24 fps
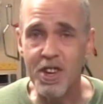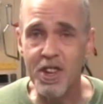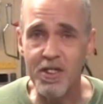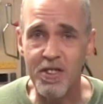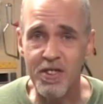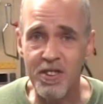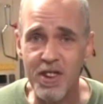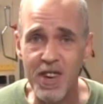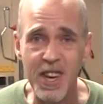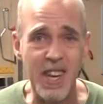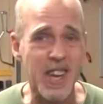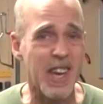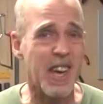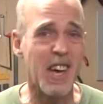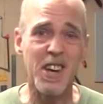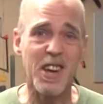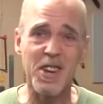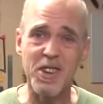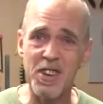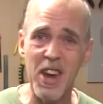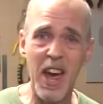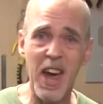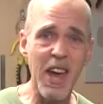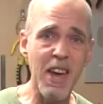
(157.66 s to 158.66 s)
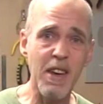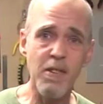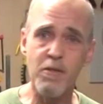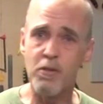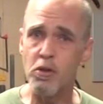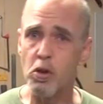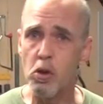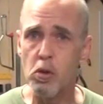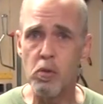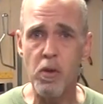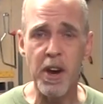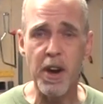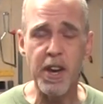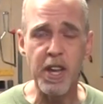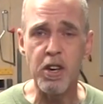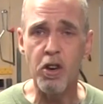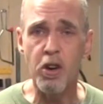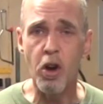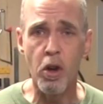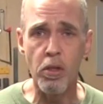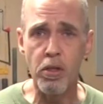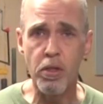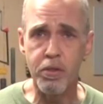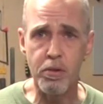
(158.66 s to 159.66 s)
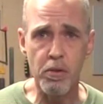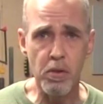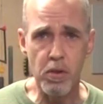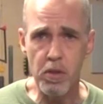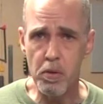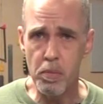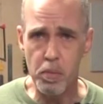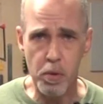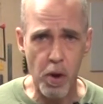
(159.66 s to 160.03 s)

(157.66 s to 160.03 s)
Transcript: you can see, Dave's already gone through